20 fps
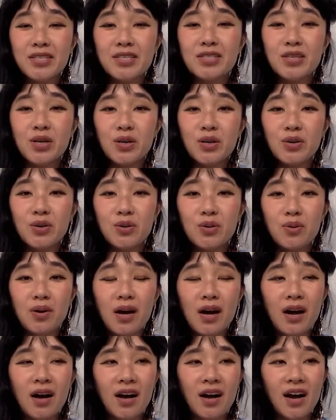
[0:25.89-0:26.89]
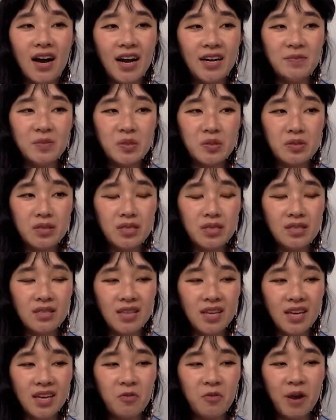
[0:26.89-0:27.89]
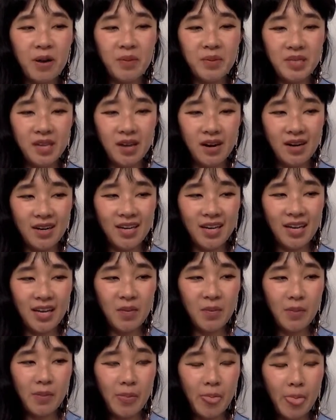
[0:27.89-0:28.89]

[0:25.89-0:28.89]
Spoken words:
so I'm doing this thing where I'm talking.